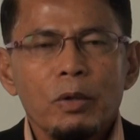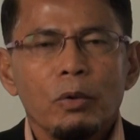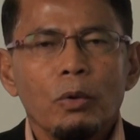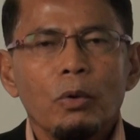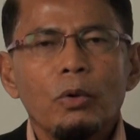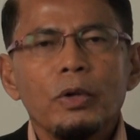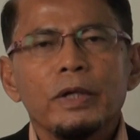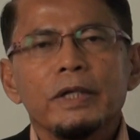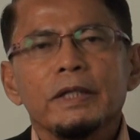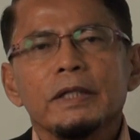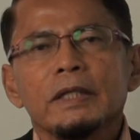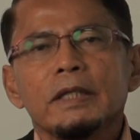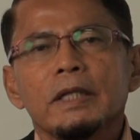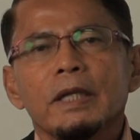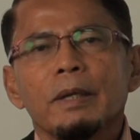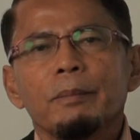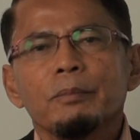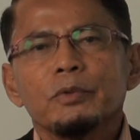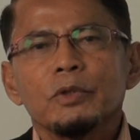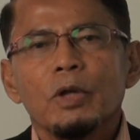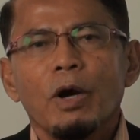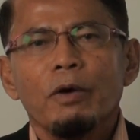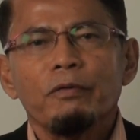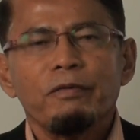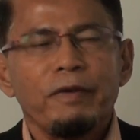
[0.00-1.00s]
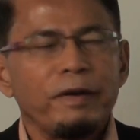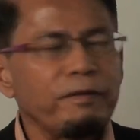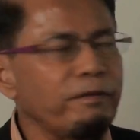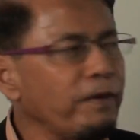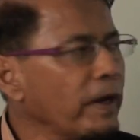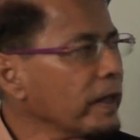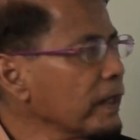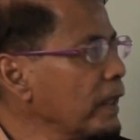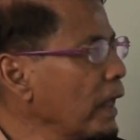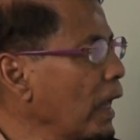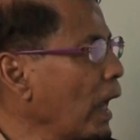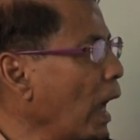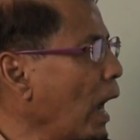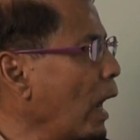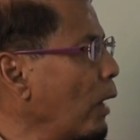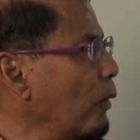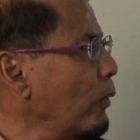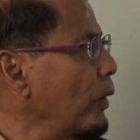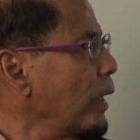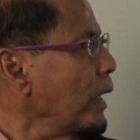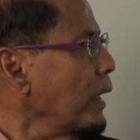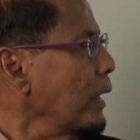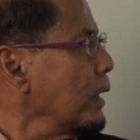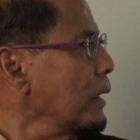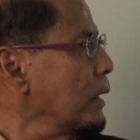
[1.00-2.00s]
role in terms of affecting
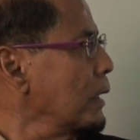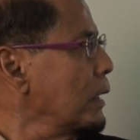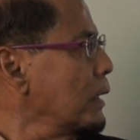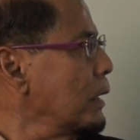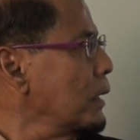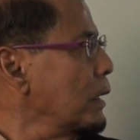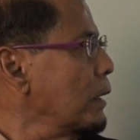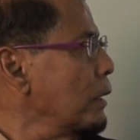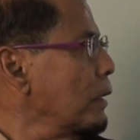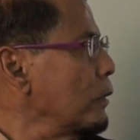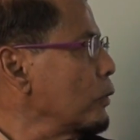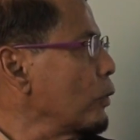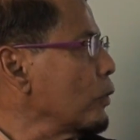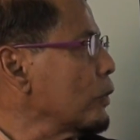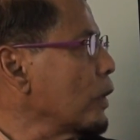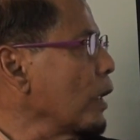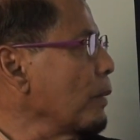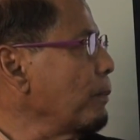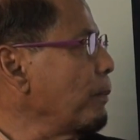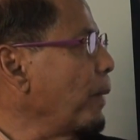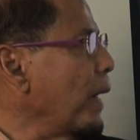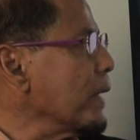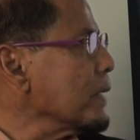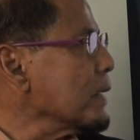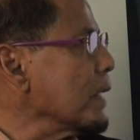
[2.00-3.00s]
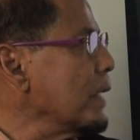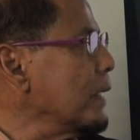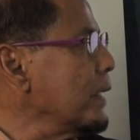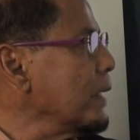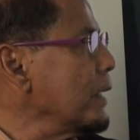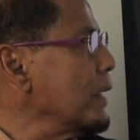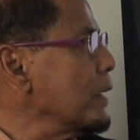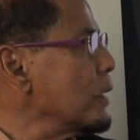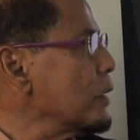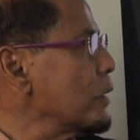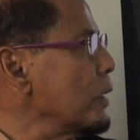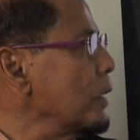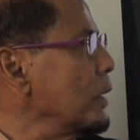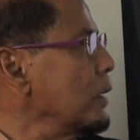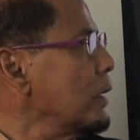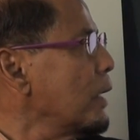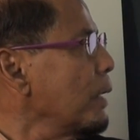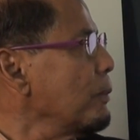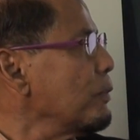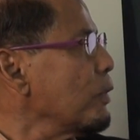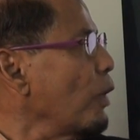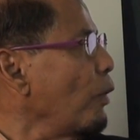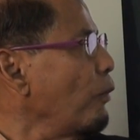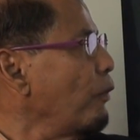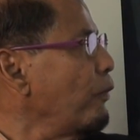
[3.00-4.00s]
our total past learning history in
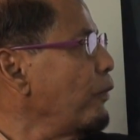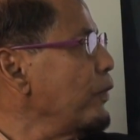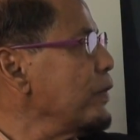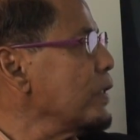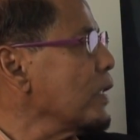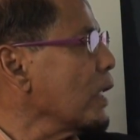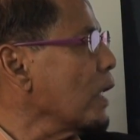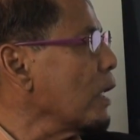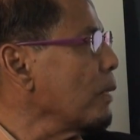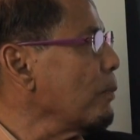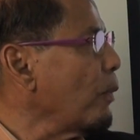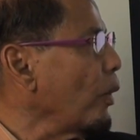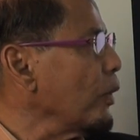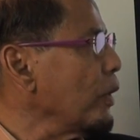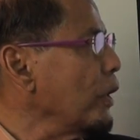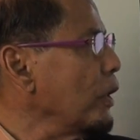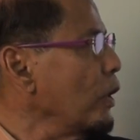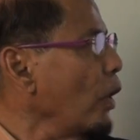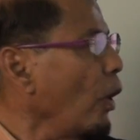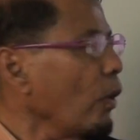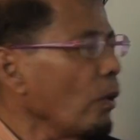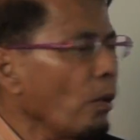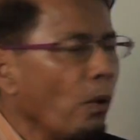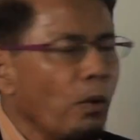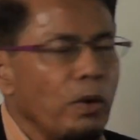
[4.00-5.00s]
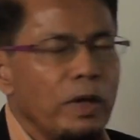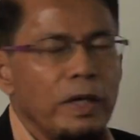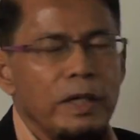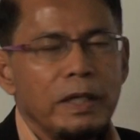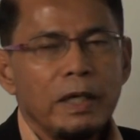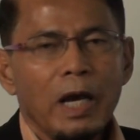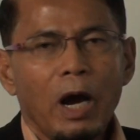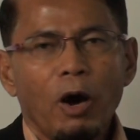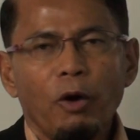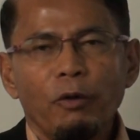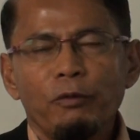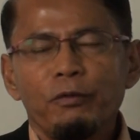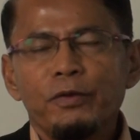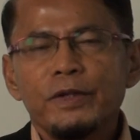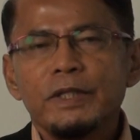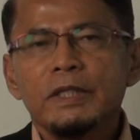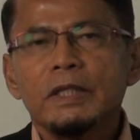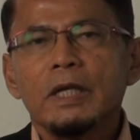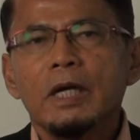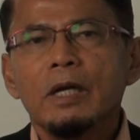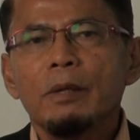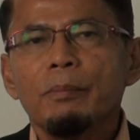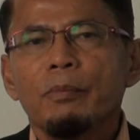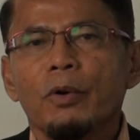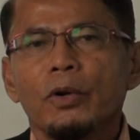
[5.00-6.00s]
terms of physical body. Not only our
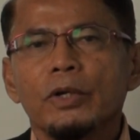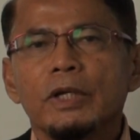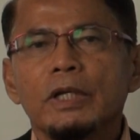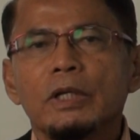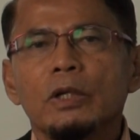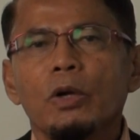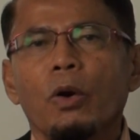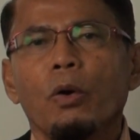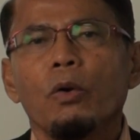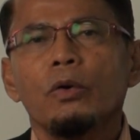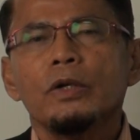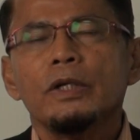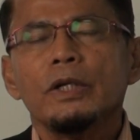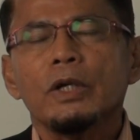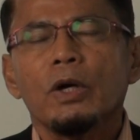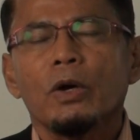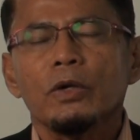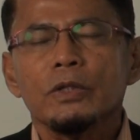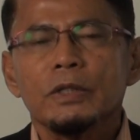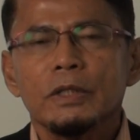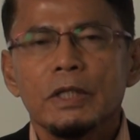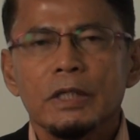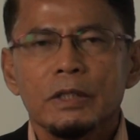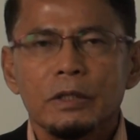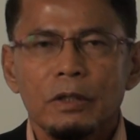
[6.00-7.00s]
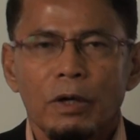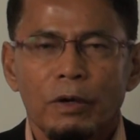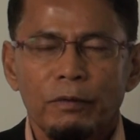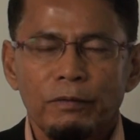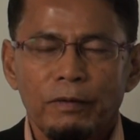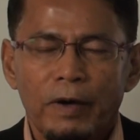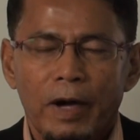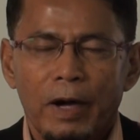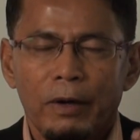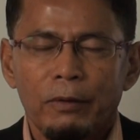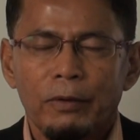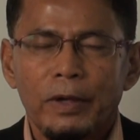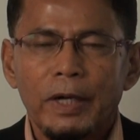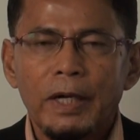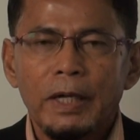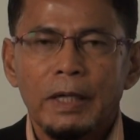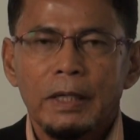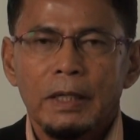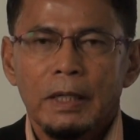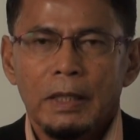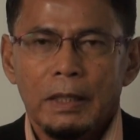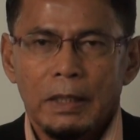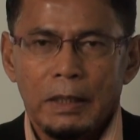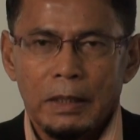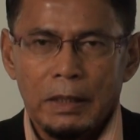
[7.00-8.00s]
physical body not only consists of
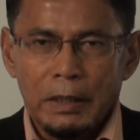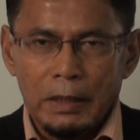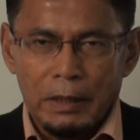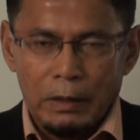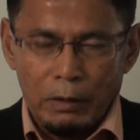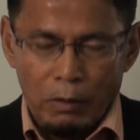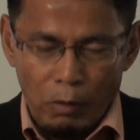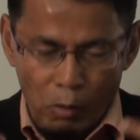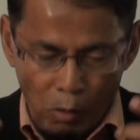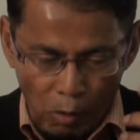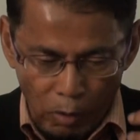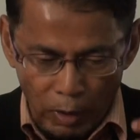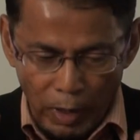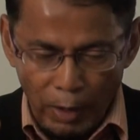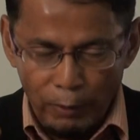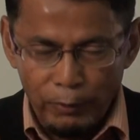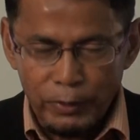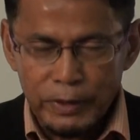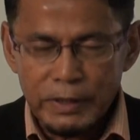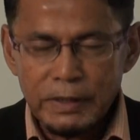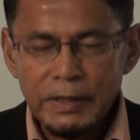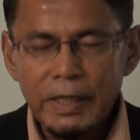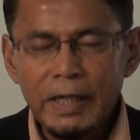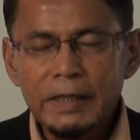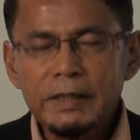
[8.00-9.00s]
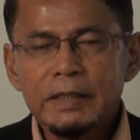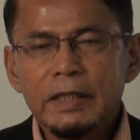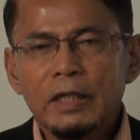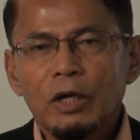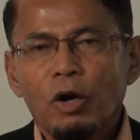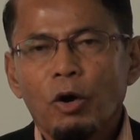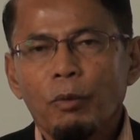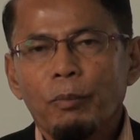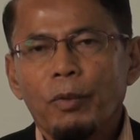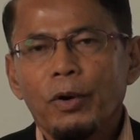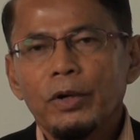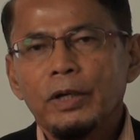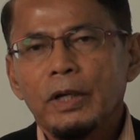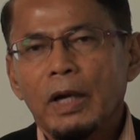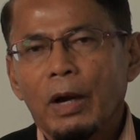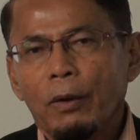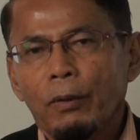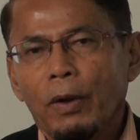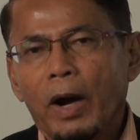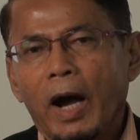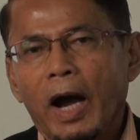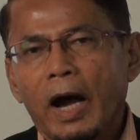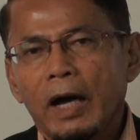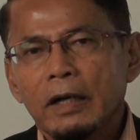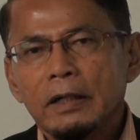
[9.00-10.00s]
all our cells in our body,
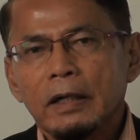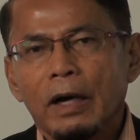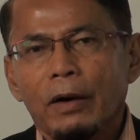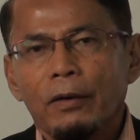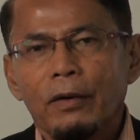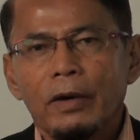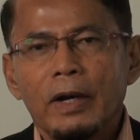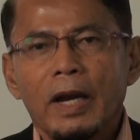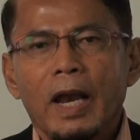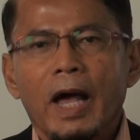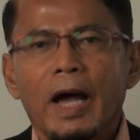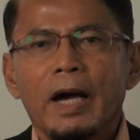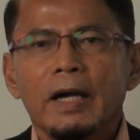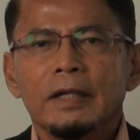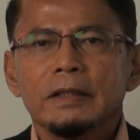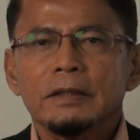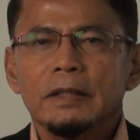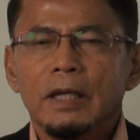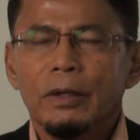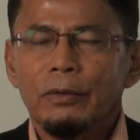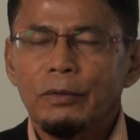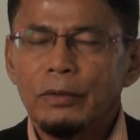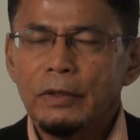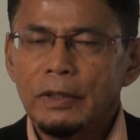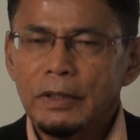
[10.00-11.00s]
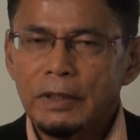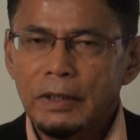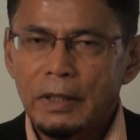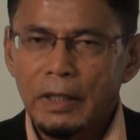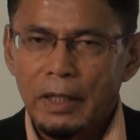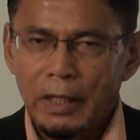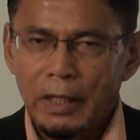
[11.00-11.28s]
our heart, our lungs, our